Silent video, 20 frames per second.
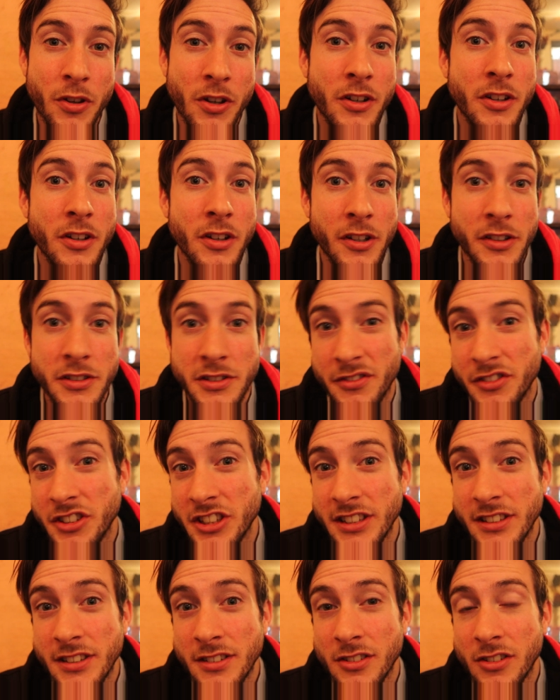the good news of
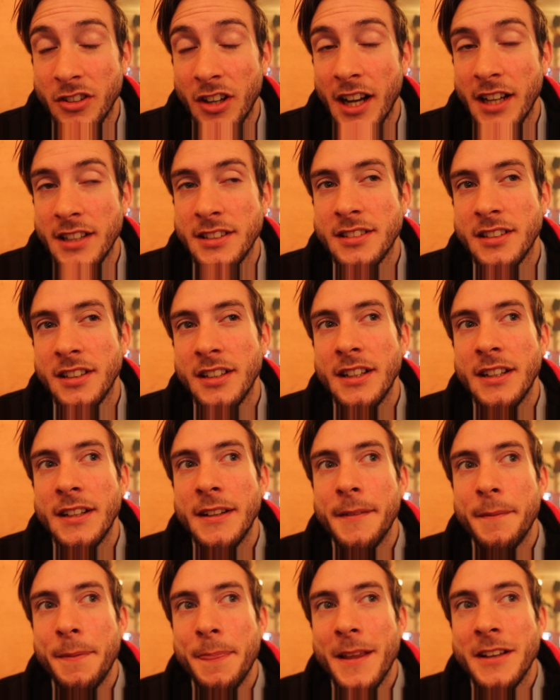Jesus Christ.
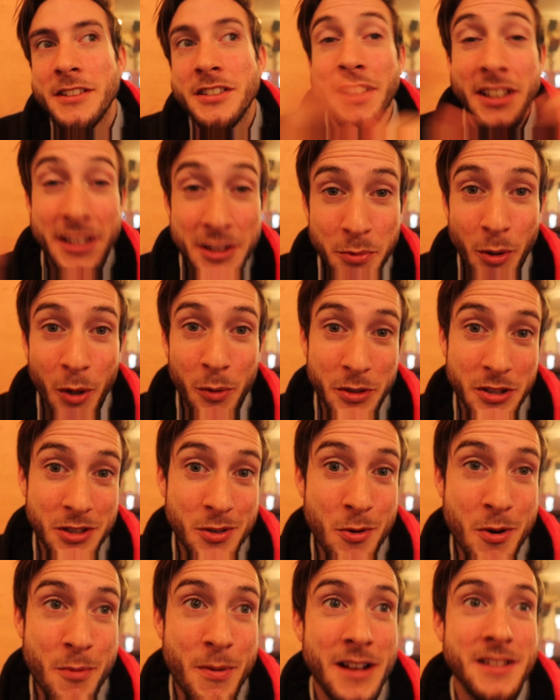So this is what I want to
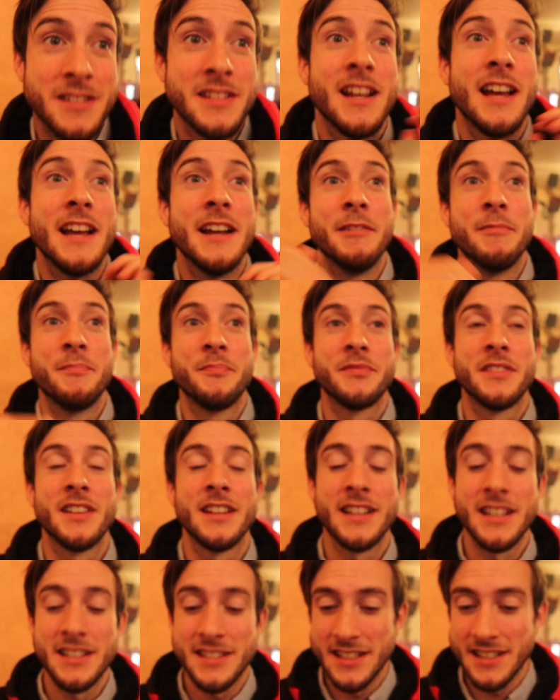talk about today.
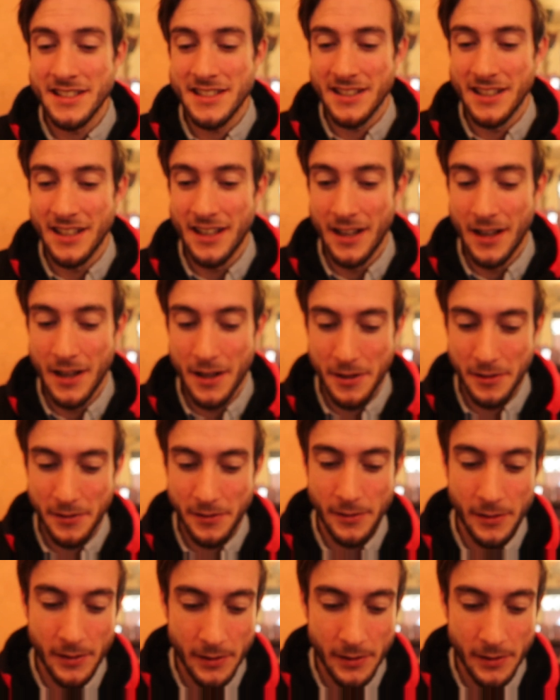This is the